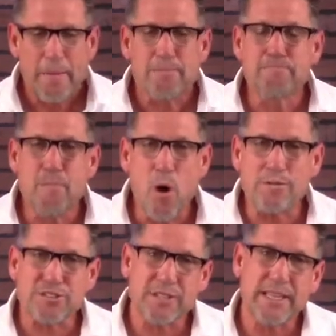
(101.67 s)

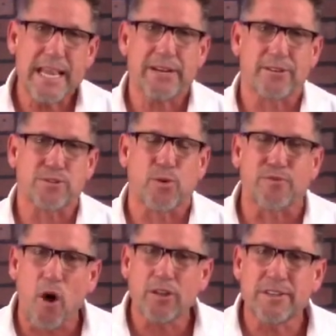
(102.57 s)
Most leaders will
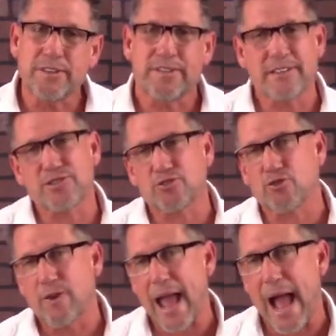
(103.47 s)
fall into this
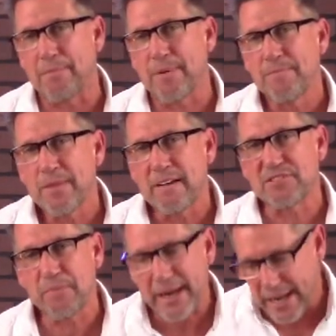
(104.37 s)
trap of
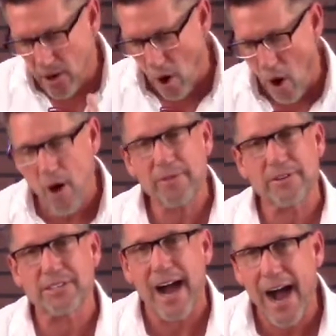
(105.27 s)
spending all
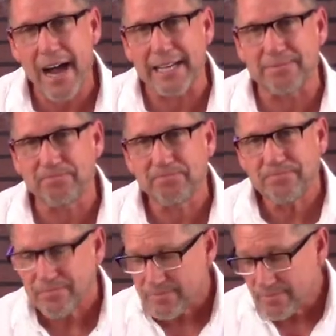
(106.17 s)
their time
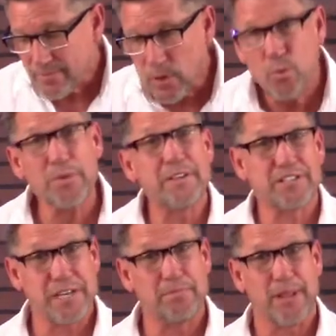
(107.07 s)
with the
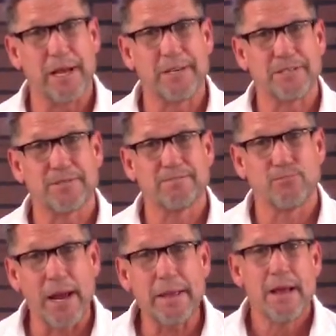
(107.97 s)
C players,
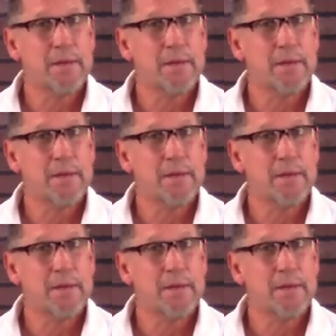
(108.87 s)
right?